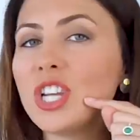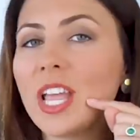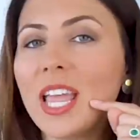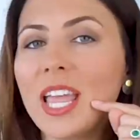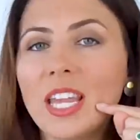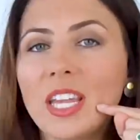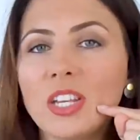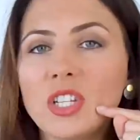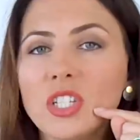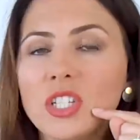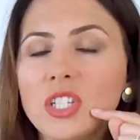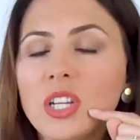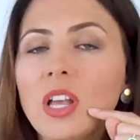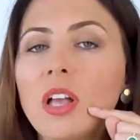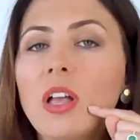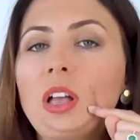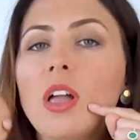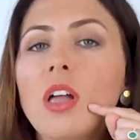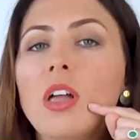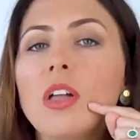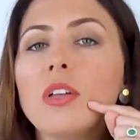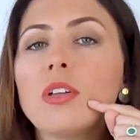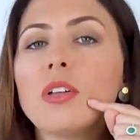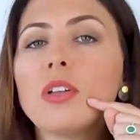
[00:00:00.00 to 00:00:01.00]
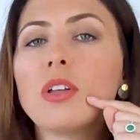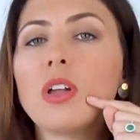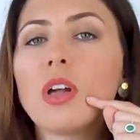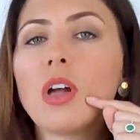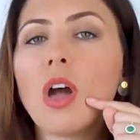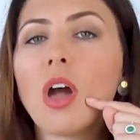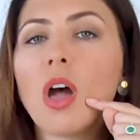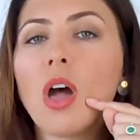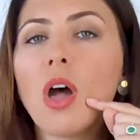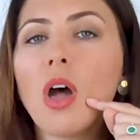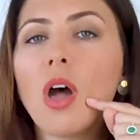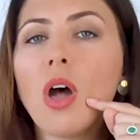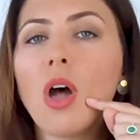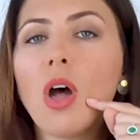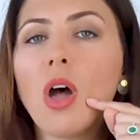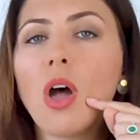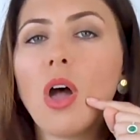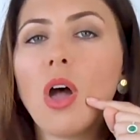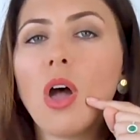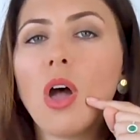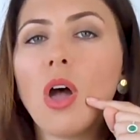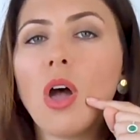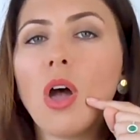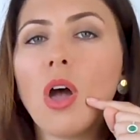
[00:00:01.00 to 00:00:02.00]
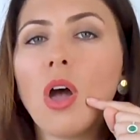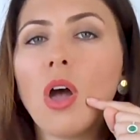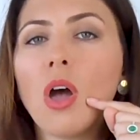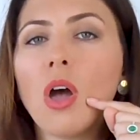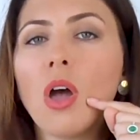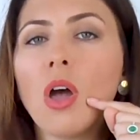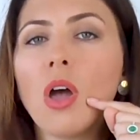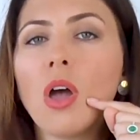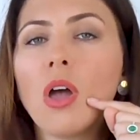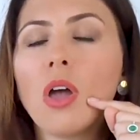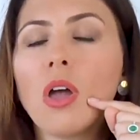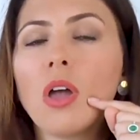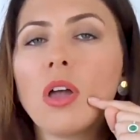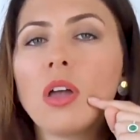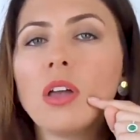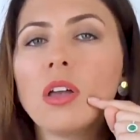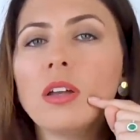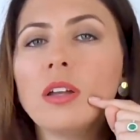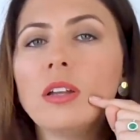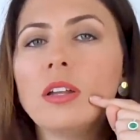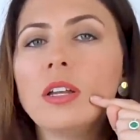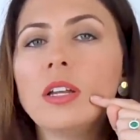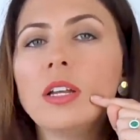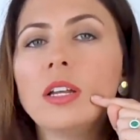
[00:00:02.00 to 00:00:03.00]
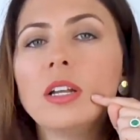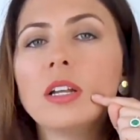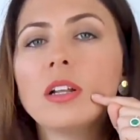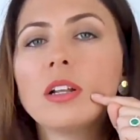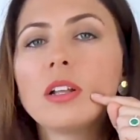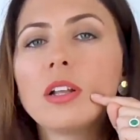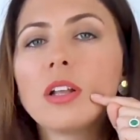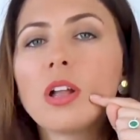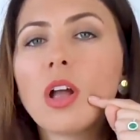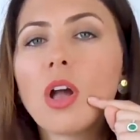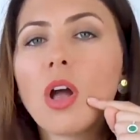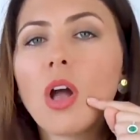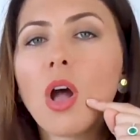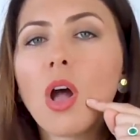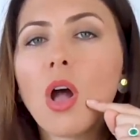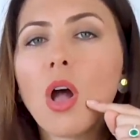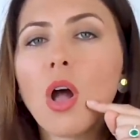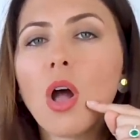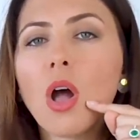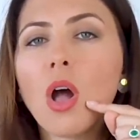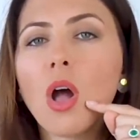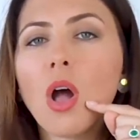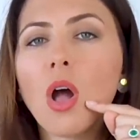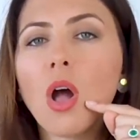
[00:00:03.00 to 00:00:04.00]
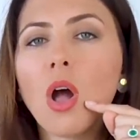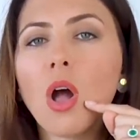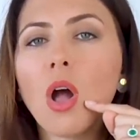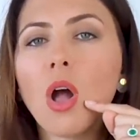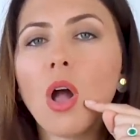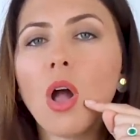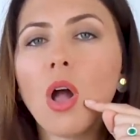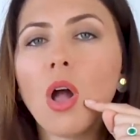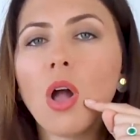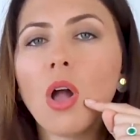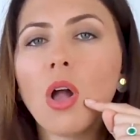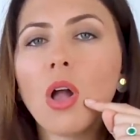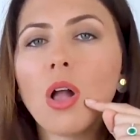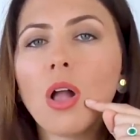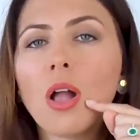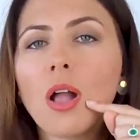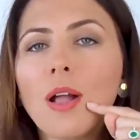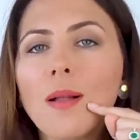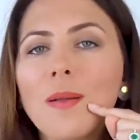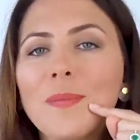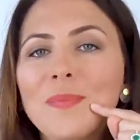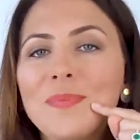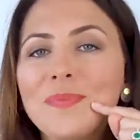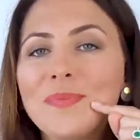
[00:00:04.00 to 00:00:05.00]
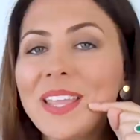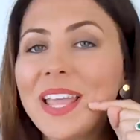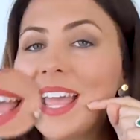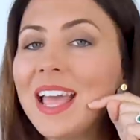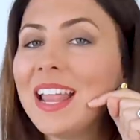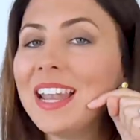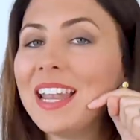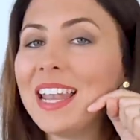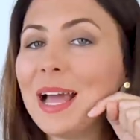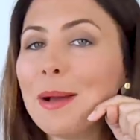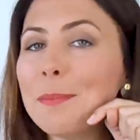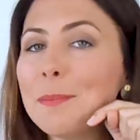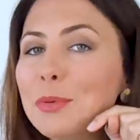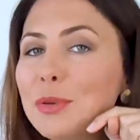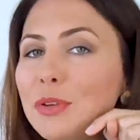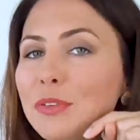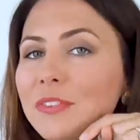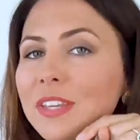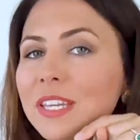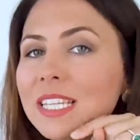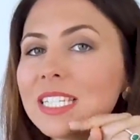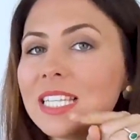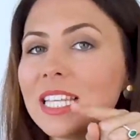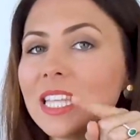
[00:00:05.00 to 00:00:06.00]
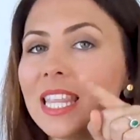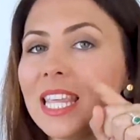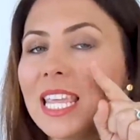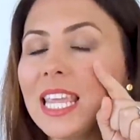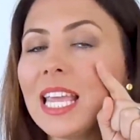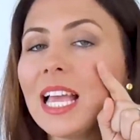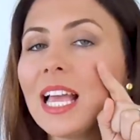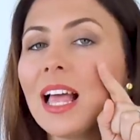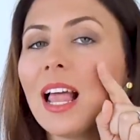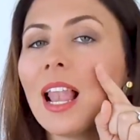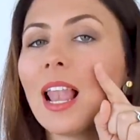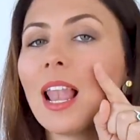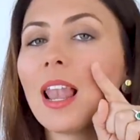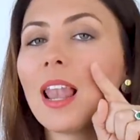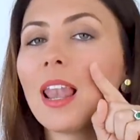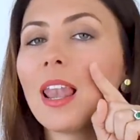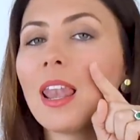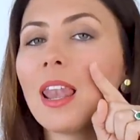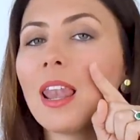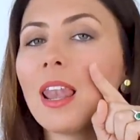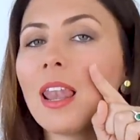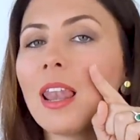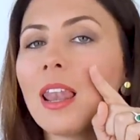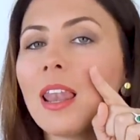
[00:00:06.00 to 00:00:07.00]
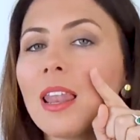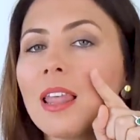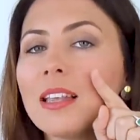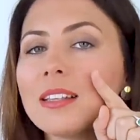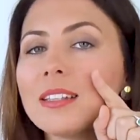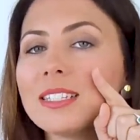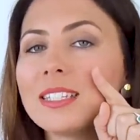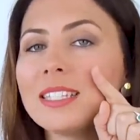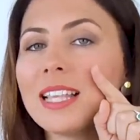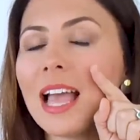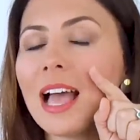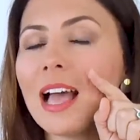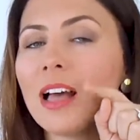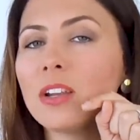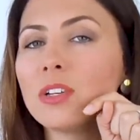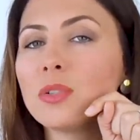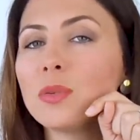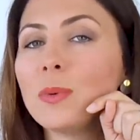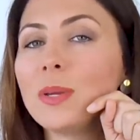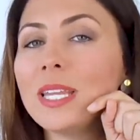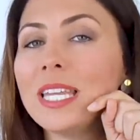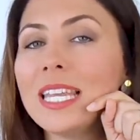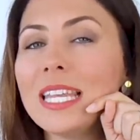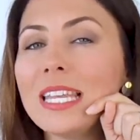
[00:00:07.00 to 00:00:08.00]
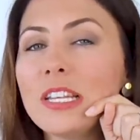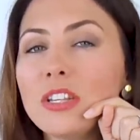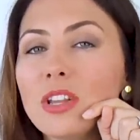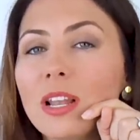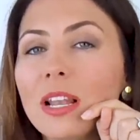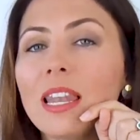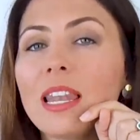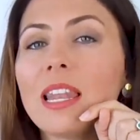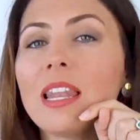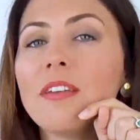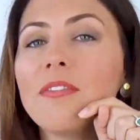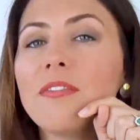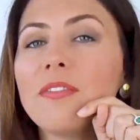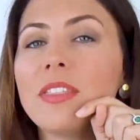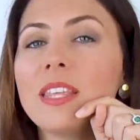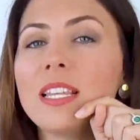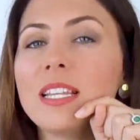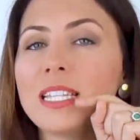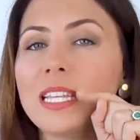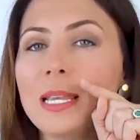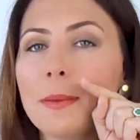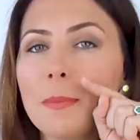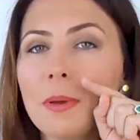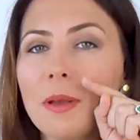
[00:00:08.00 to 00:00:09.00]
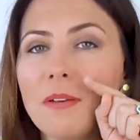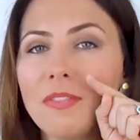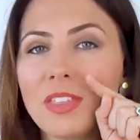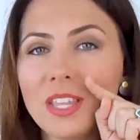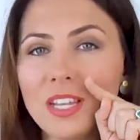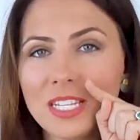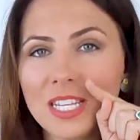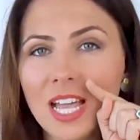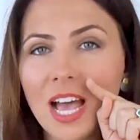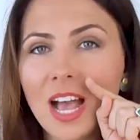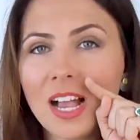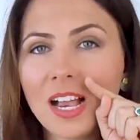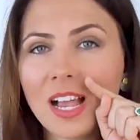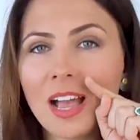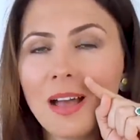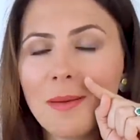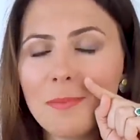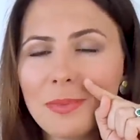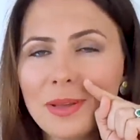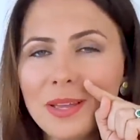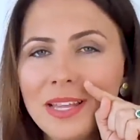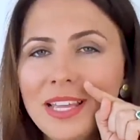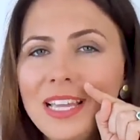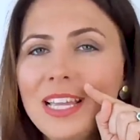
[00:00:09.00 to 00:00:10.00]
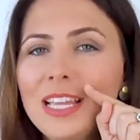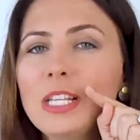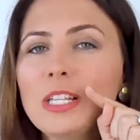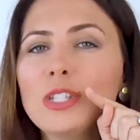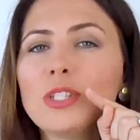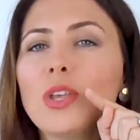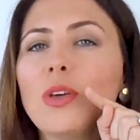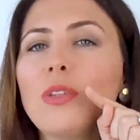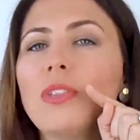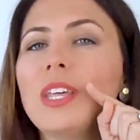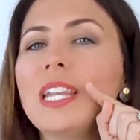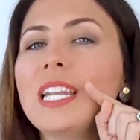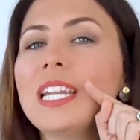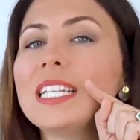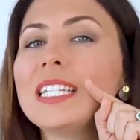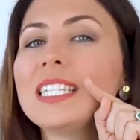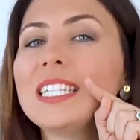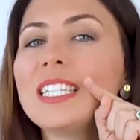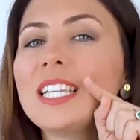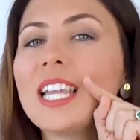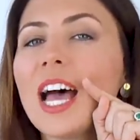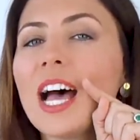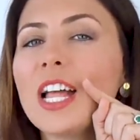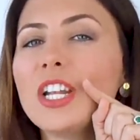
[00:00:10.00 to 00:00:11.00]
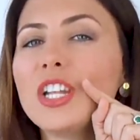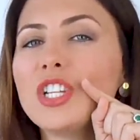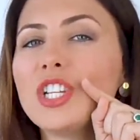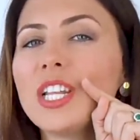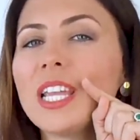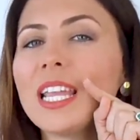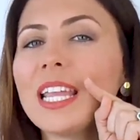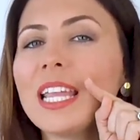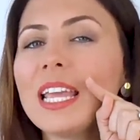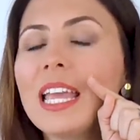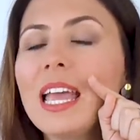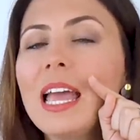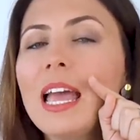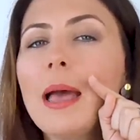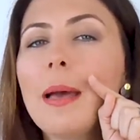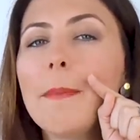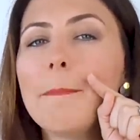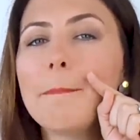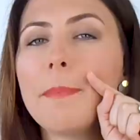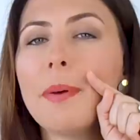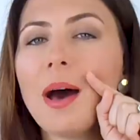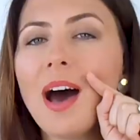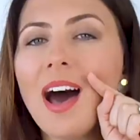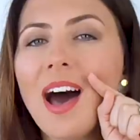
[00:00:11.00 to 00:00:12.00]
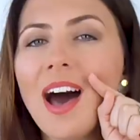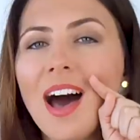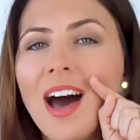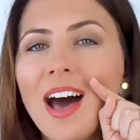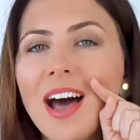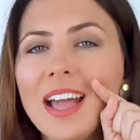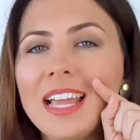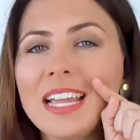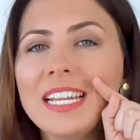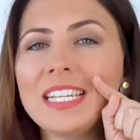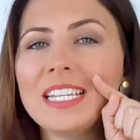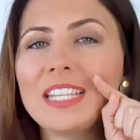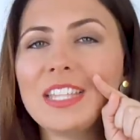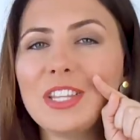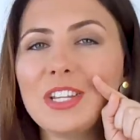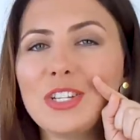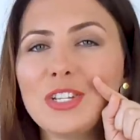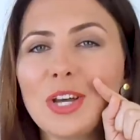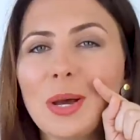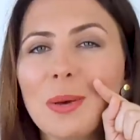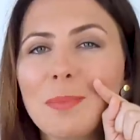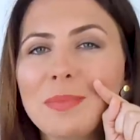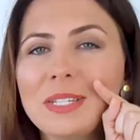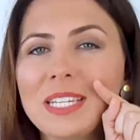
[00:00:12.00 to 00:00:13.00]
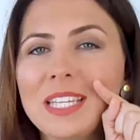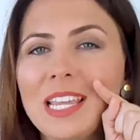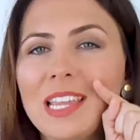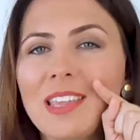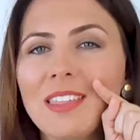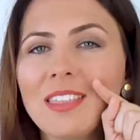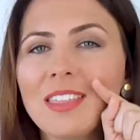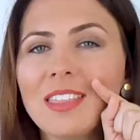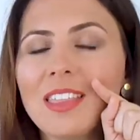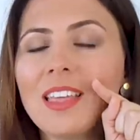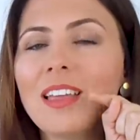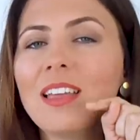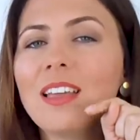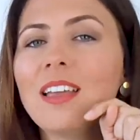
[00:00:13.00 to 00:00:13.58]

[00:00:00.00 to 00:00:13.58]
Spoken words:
change. Kuh. Kuh. Now moving to the L sound, we need to lift the tip of the tongue up so that it's touching behind the top teeth.